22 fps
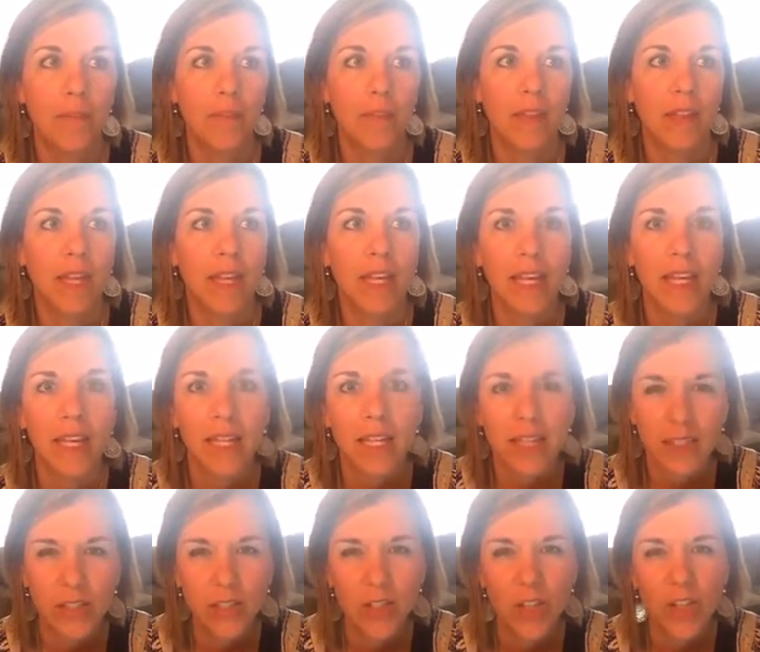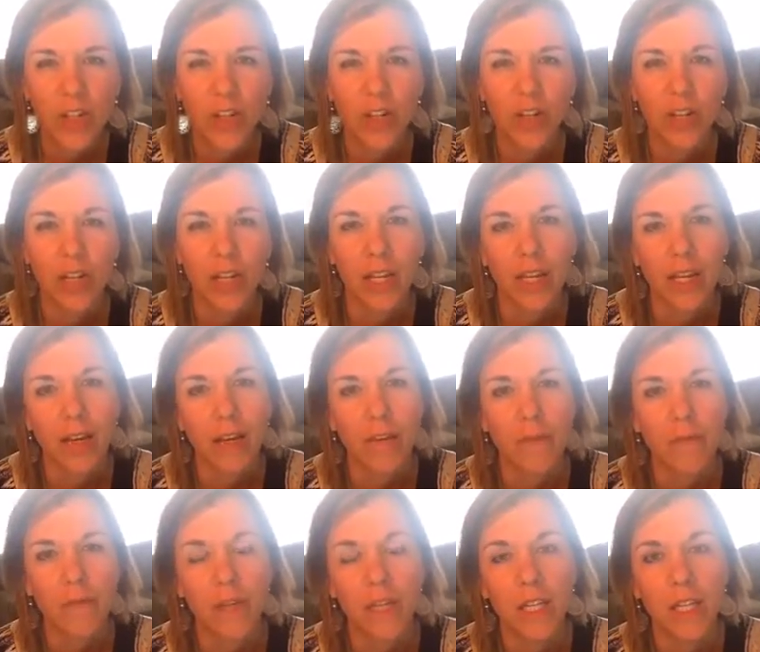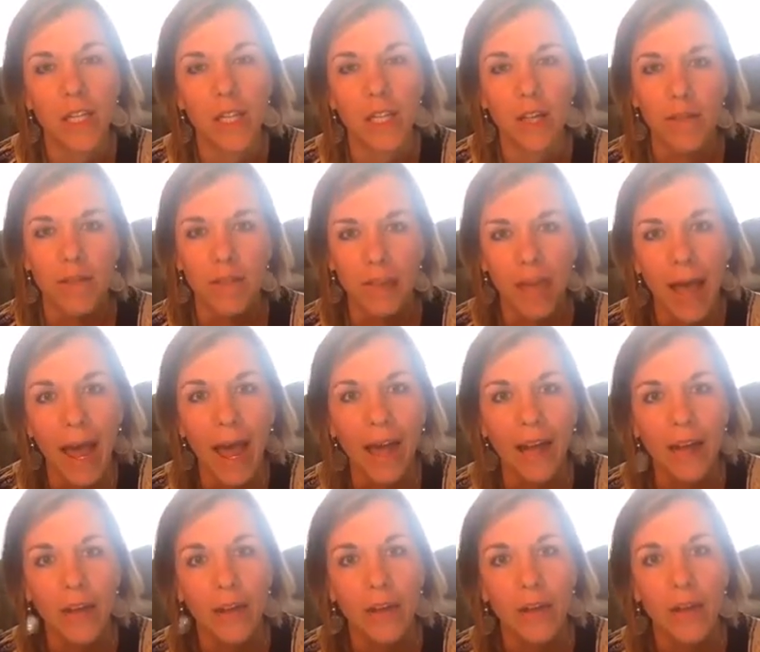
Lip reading: like insecurity and a feeling of lack.